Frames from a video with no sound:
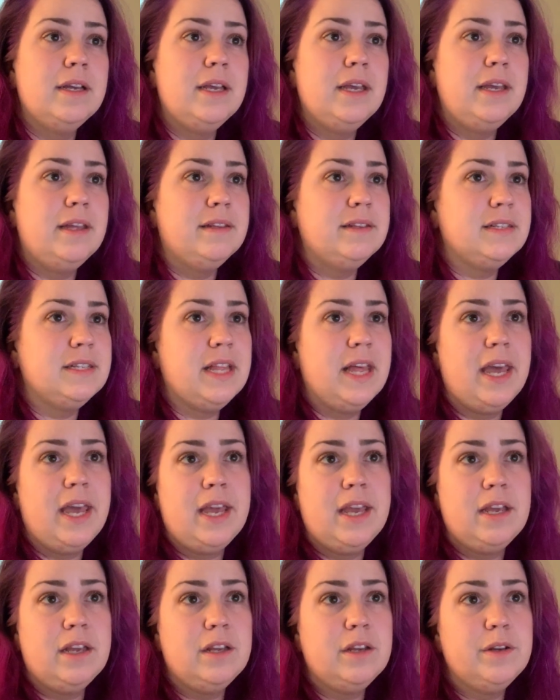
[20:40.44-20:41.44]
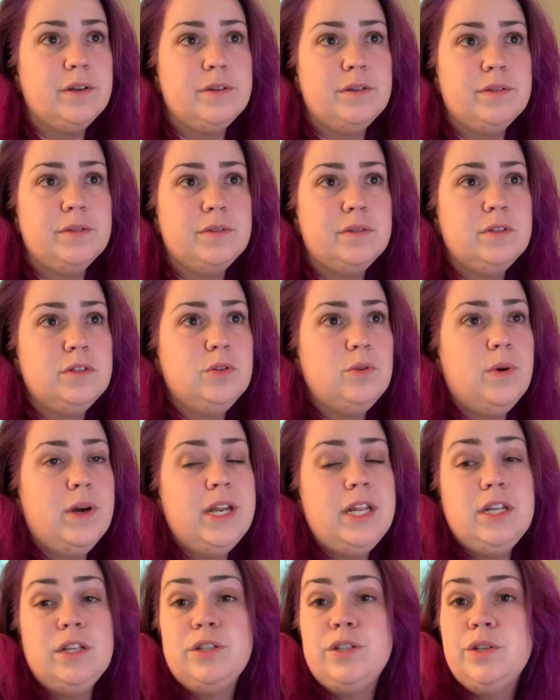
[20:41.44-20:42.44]
is like
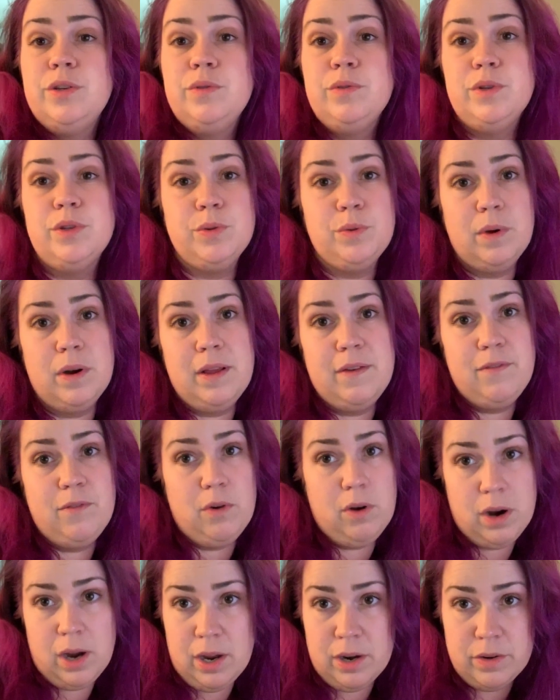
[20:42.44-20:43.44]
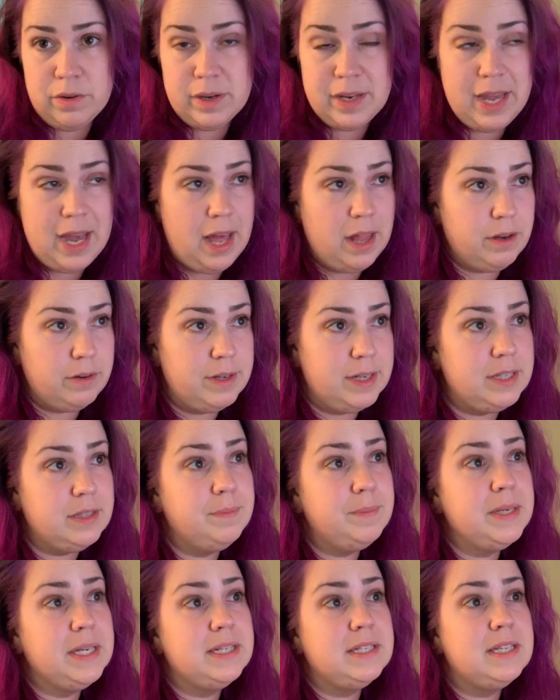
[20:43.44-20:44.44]
22 to 2400 calories,
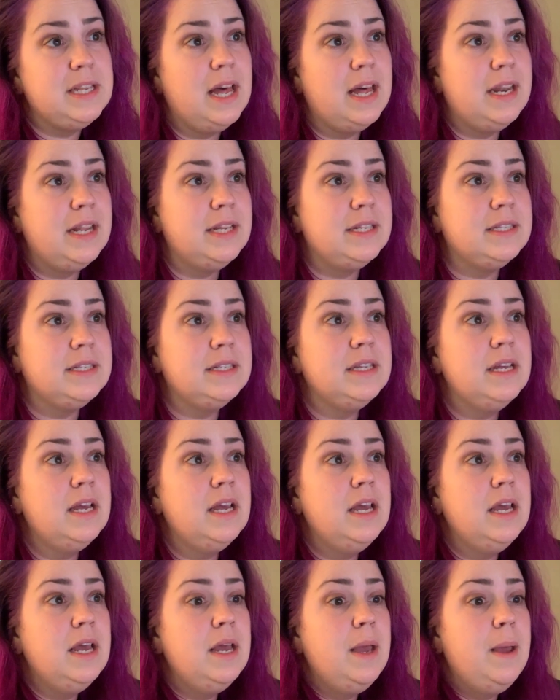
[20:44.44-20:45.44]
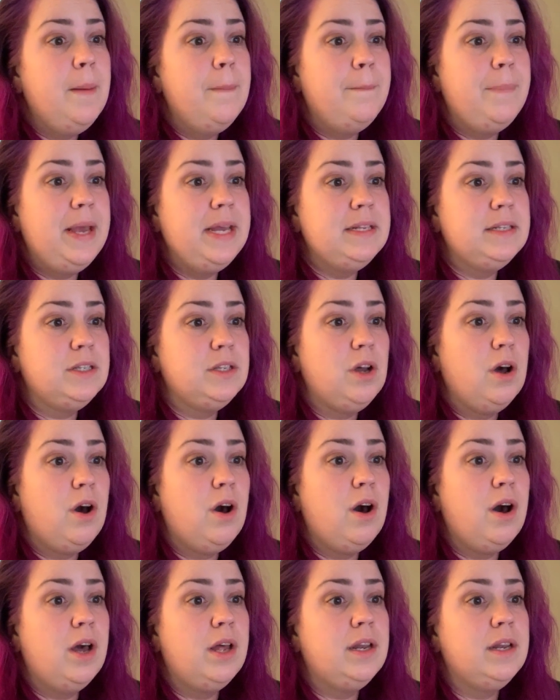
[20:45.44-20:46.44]
because that is based
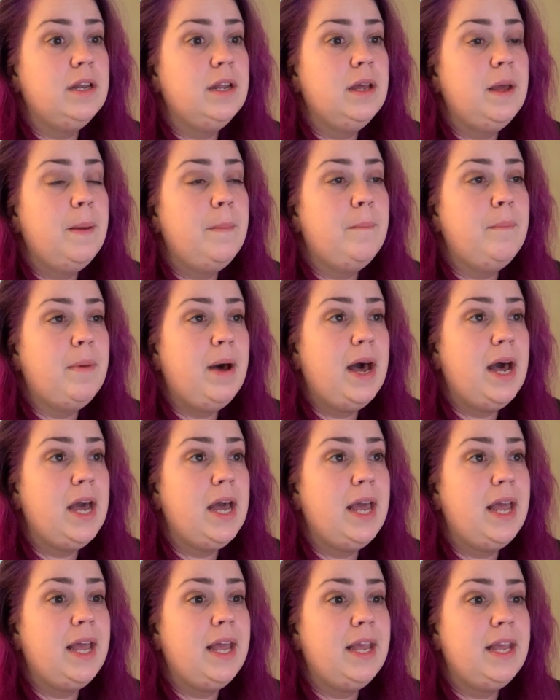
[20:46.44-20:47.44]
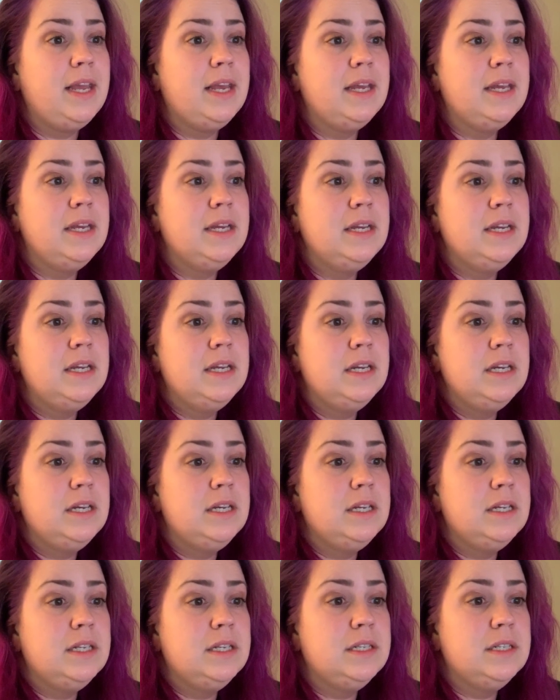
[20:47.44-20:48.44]
on my
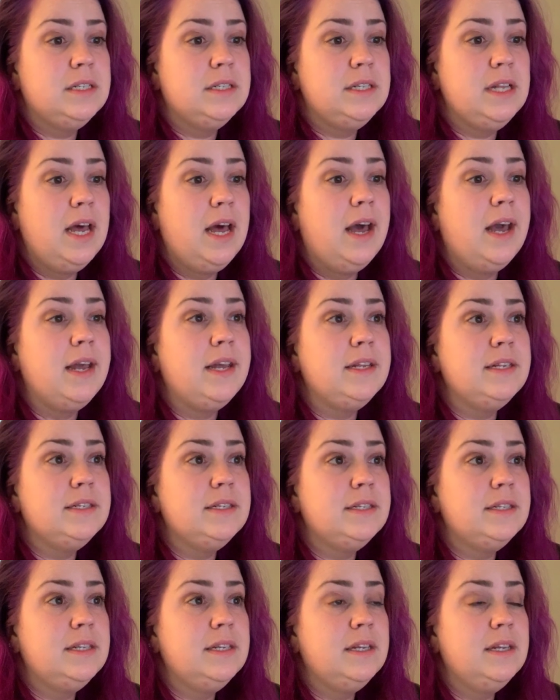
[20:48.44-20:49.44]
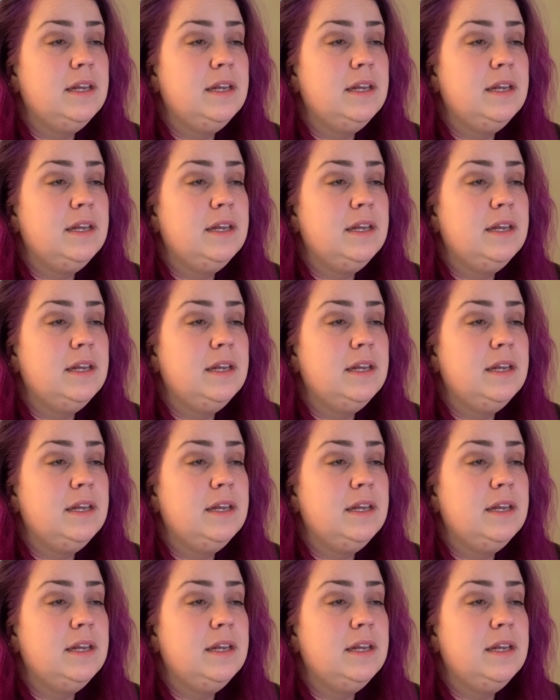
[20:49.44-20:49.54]
size.